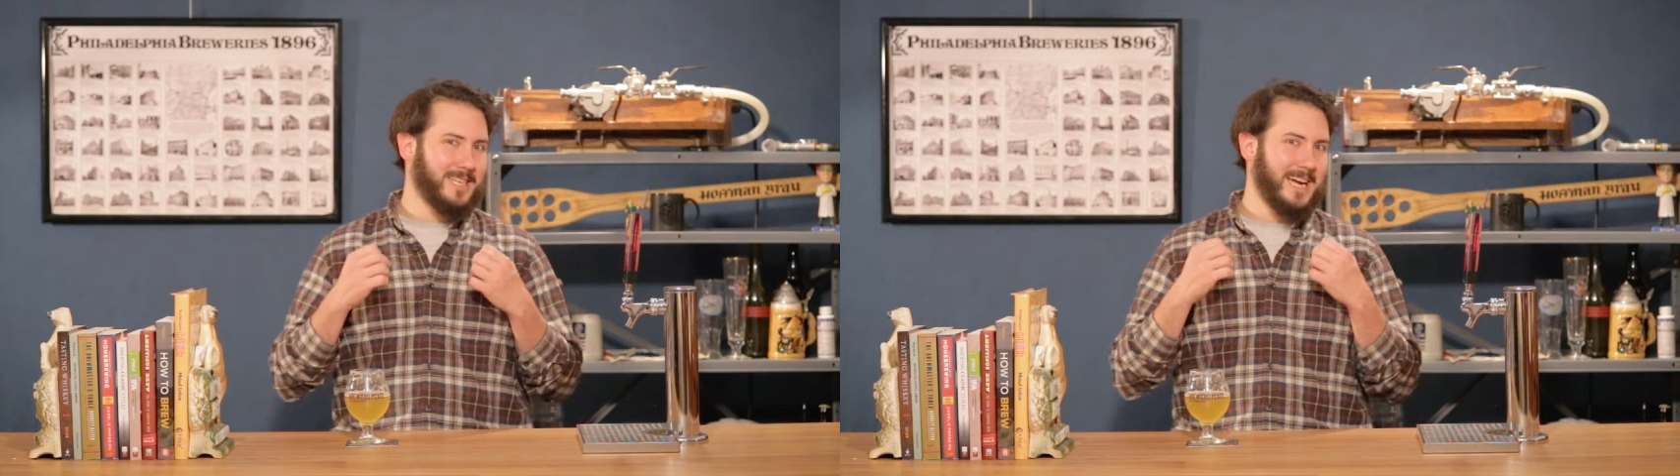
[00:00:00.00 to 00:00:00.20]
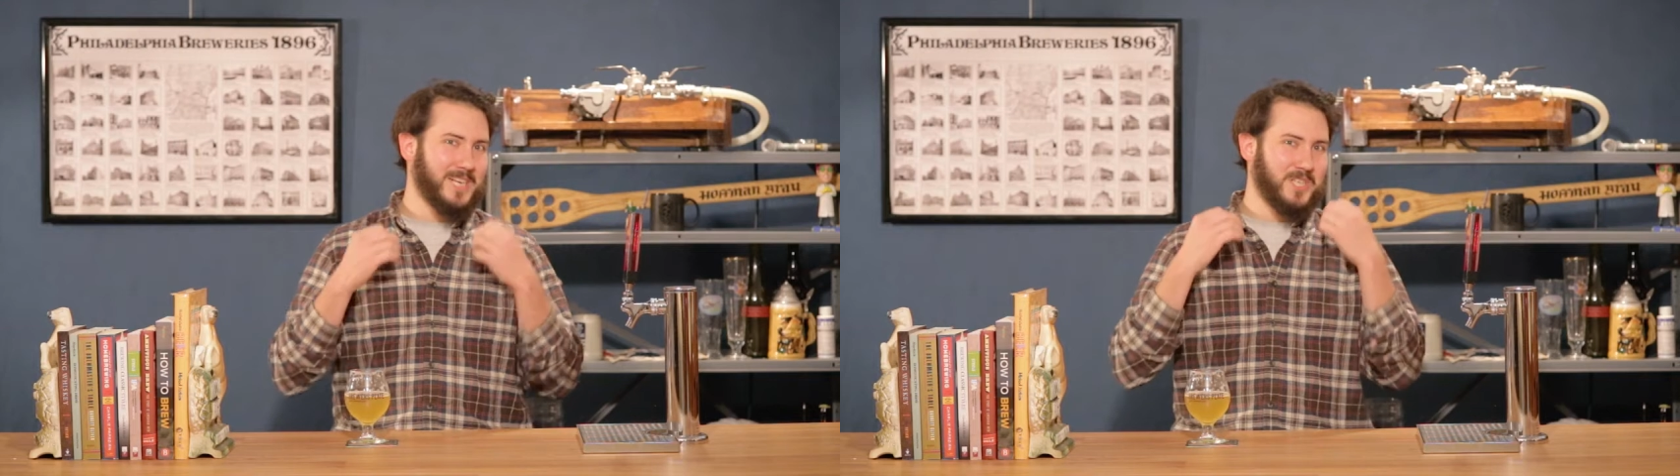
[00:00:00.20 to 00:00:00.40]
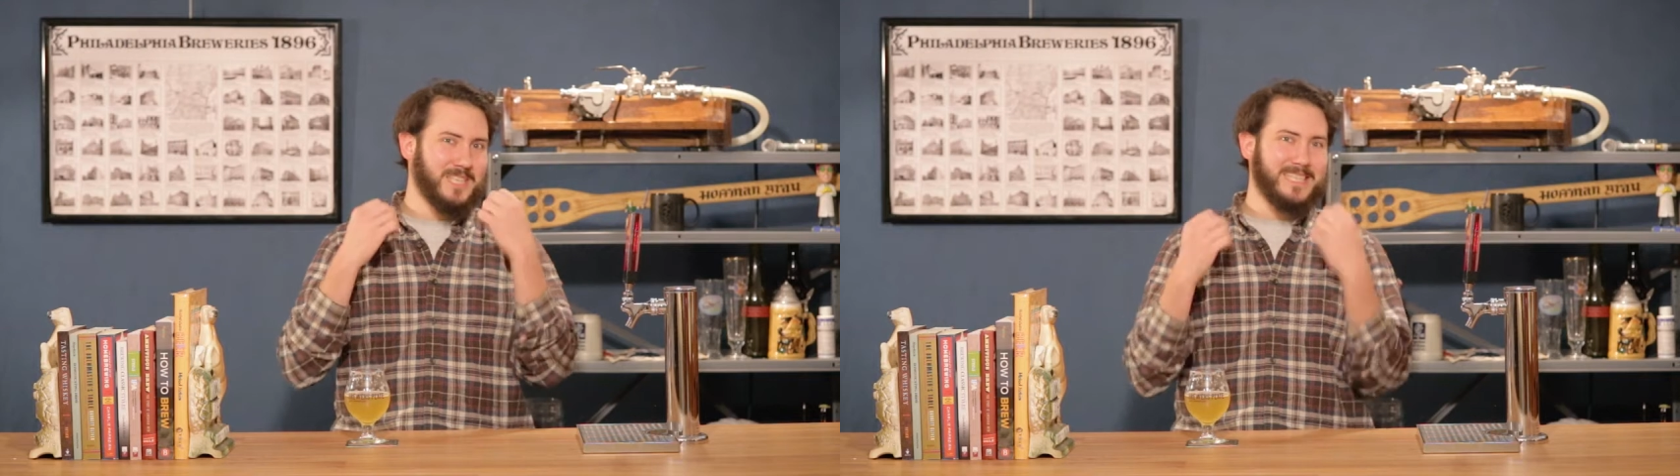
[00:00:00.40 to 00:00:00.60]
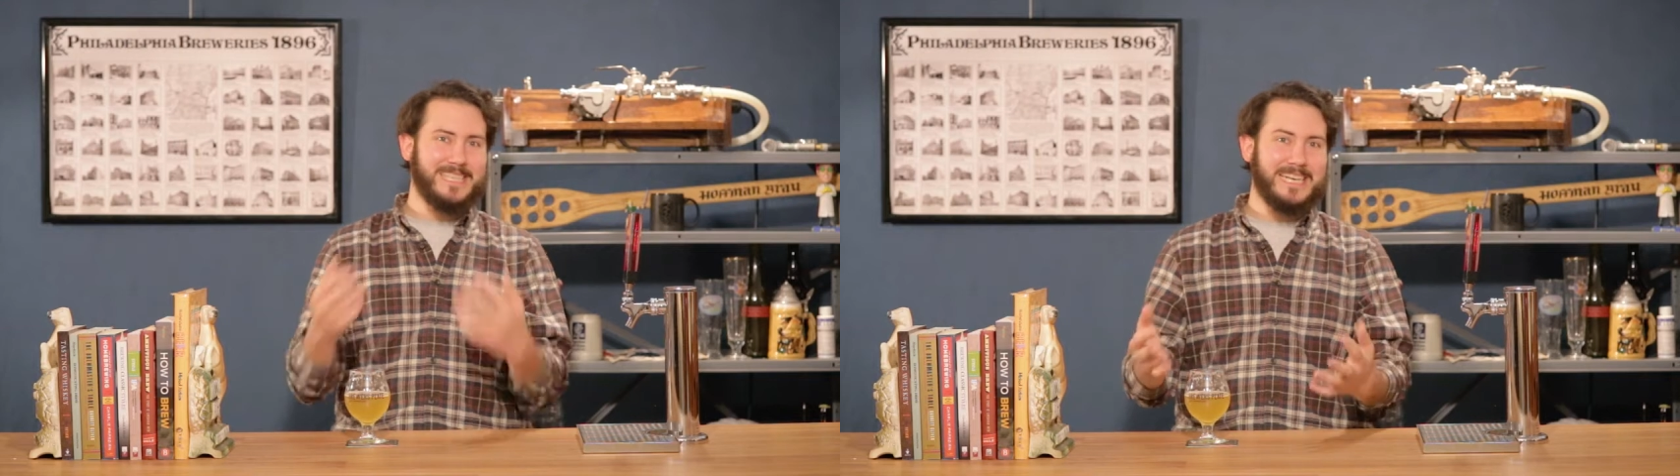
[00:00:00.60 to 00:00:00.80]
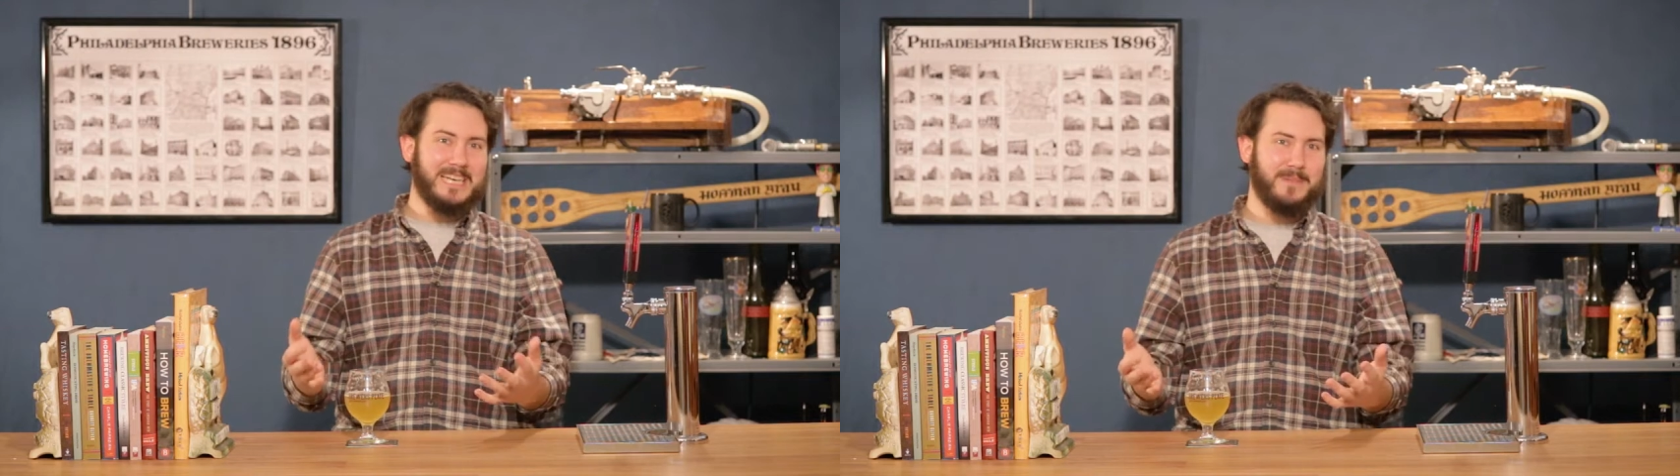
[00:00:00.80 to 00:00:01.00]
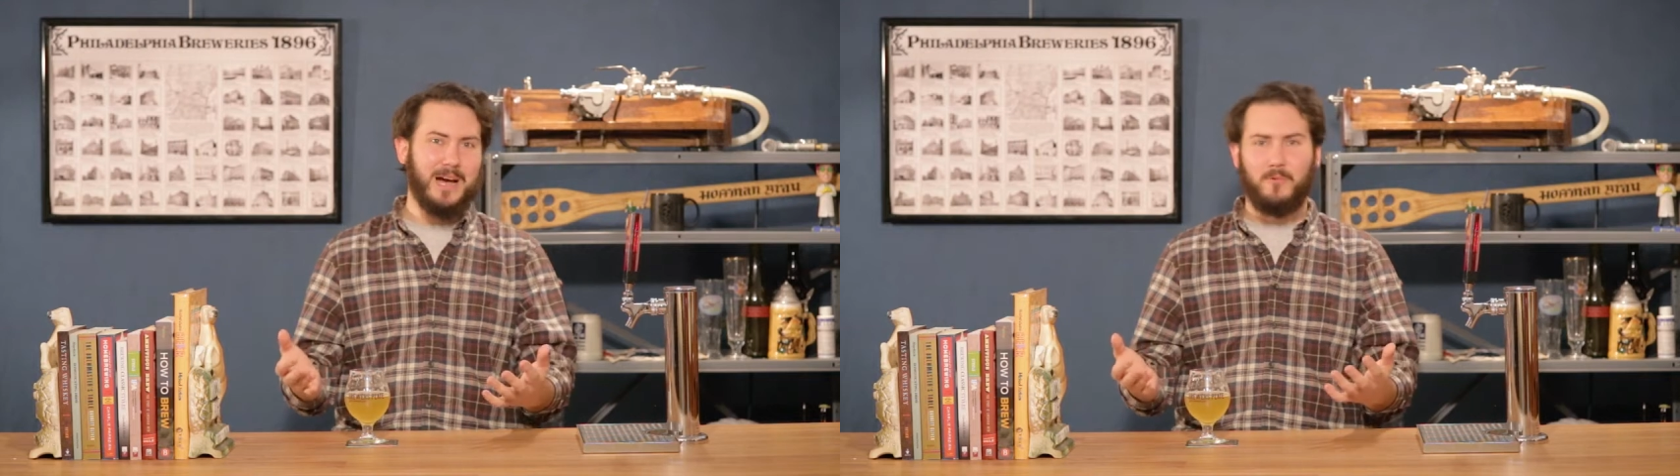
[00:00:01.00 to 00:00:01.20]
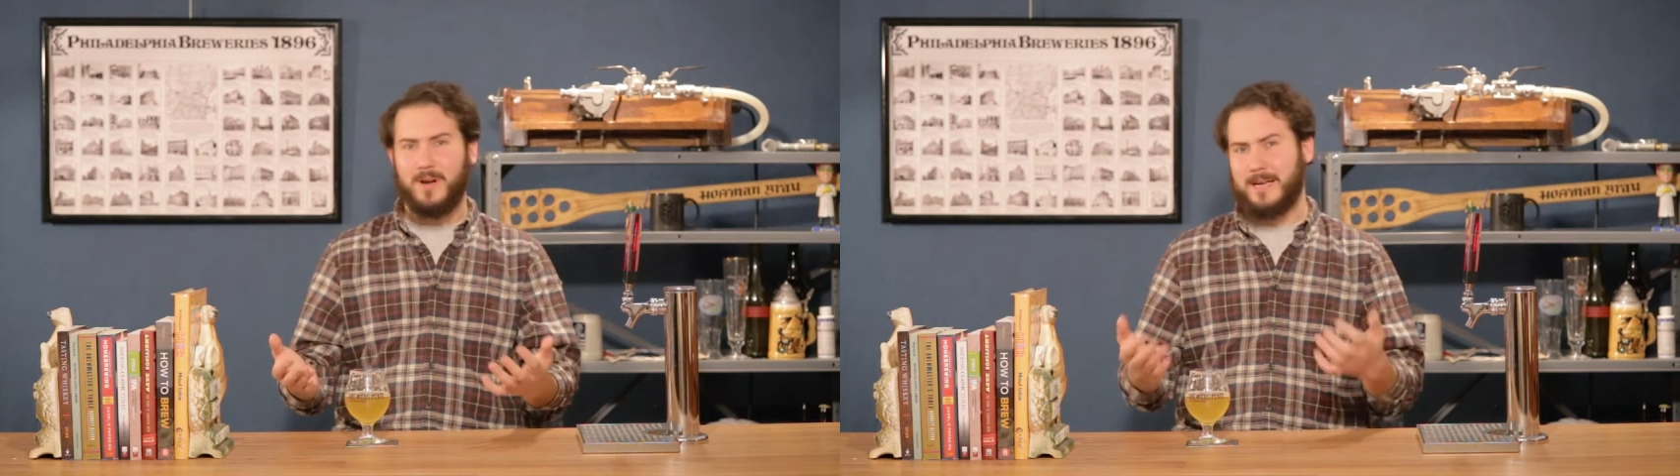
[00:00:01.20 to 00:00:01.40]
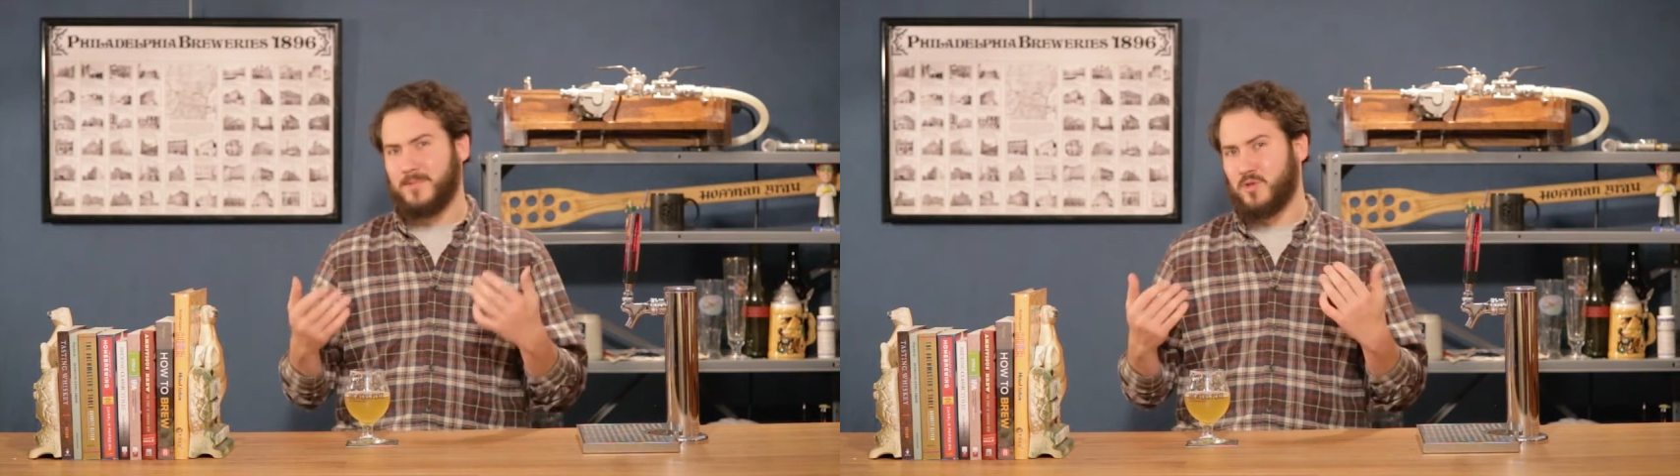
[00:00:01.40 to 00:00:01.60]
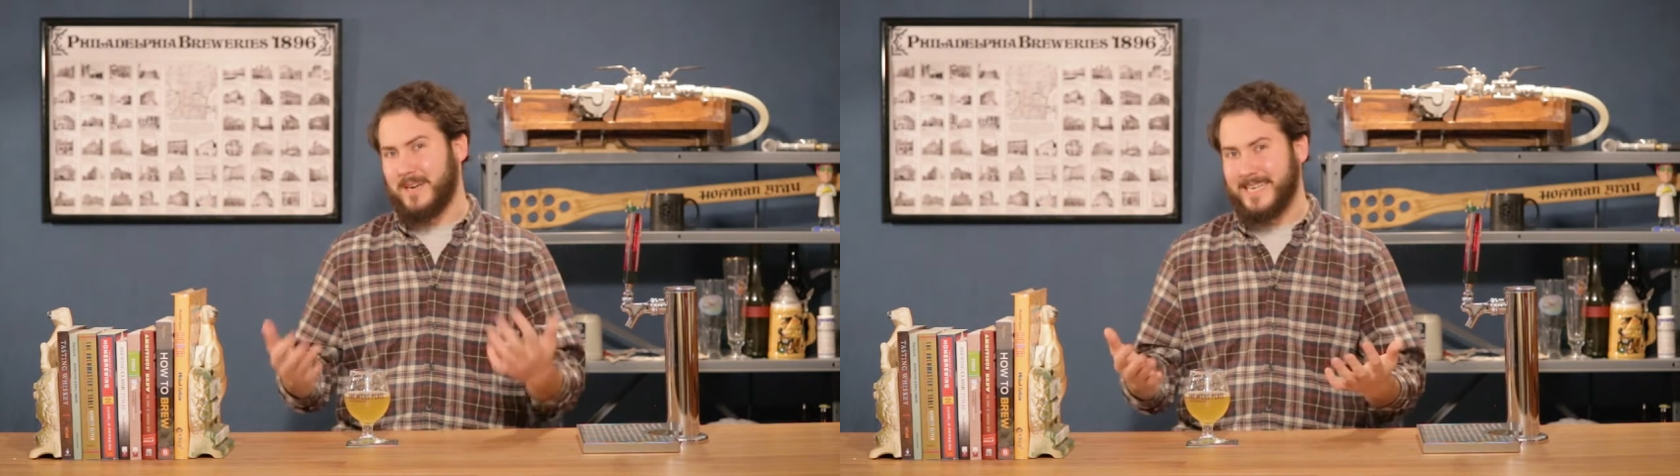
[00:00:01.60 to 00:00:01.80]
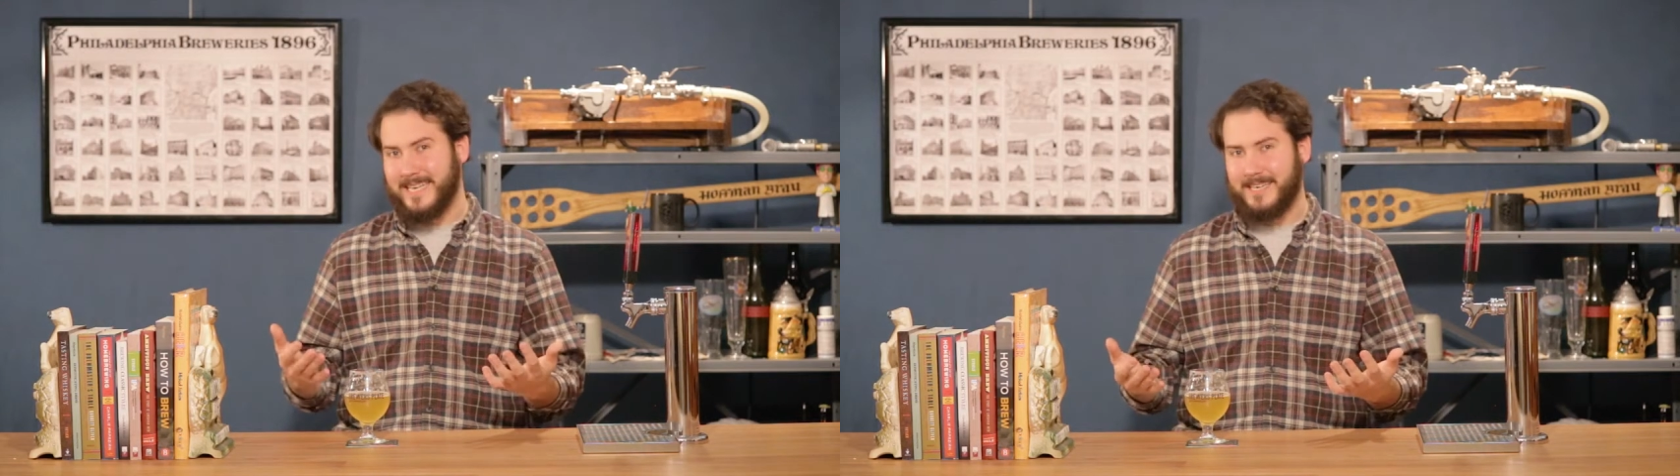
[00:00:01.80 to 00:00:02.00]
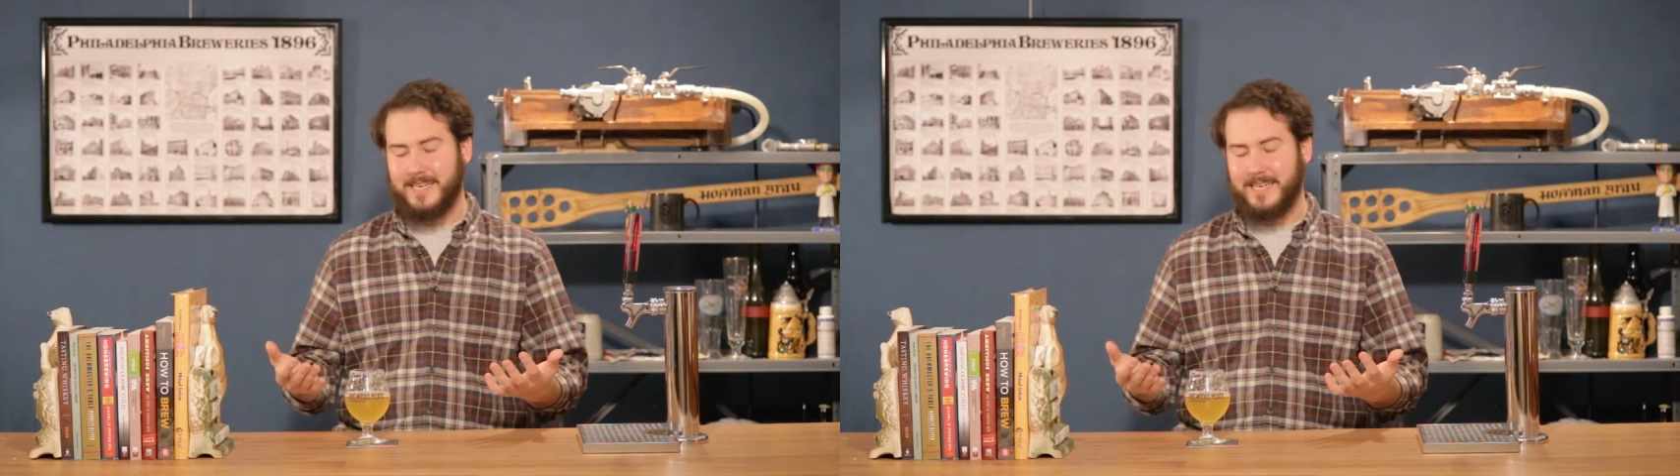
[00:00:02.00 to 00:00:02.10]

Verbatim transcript: to actually think about what I'm drinking.